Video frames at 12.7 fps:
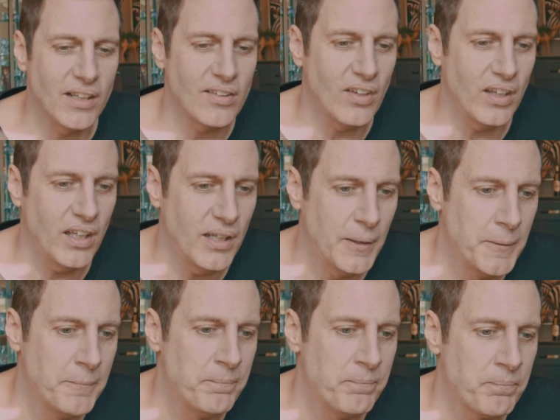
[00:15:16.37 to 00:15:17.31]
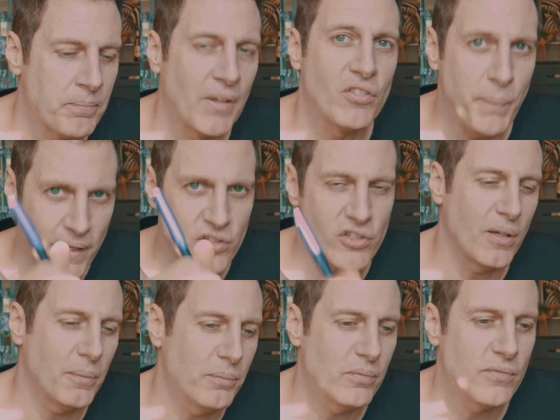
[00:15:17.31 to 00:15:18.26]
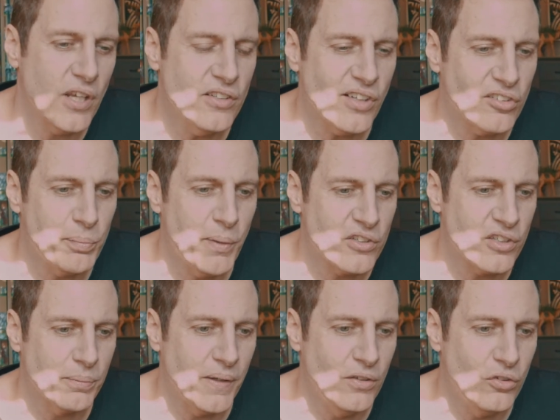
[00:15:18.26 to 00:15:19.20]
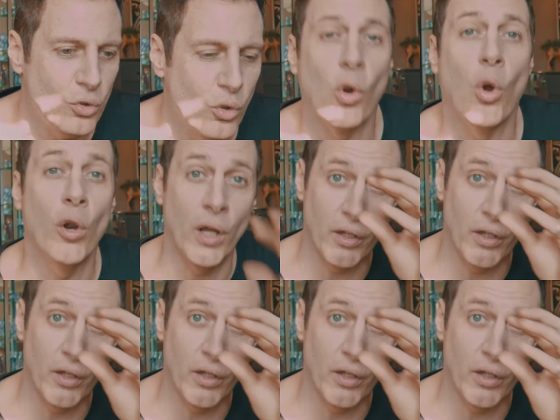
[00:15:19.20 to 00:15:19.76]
Let's say spaceship, change that spaceship into a,